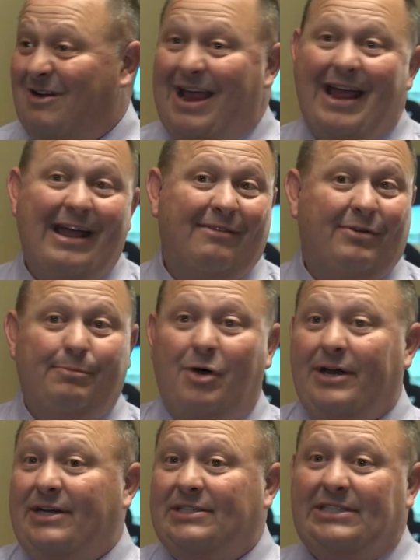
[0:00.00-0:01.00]
for
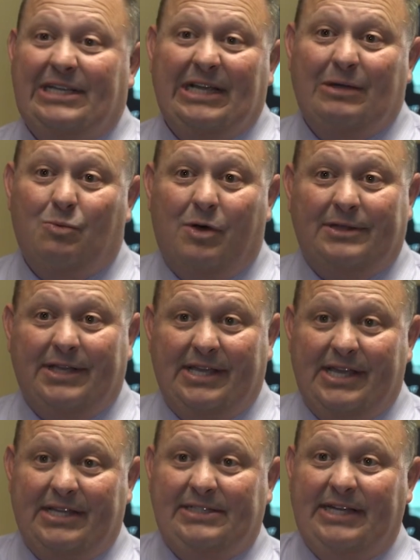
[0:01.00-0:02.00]
everybody to see
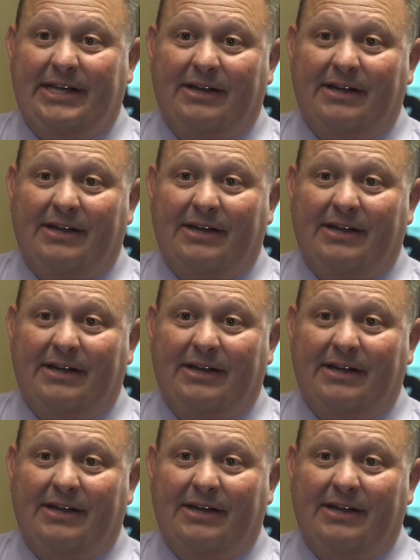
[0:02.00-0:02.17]
what the kids